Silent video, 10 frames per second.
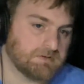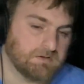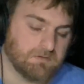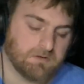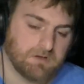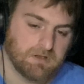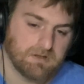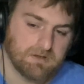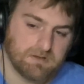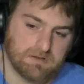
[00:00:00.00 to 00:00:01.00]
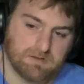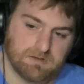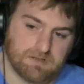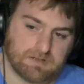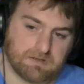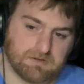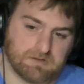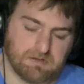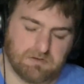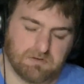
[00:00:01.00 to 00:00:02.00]
and that
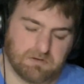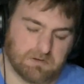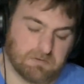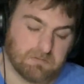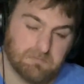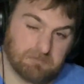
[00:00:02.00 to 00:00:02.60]
continued till,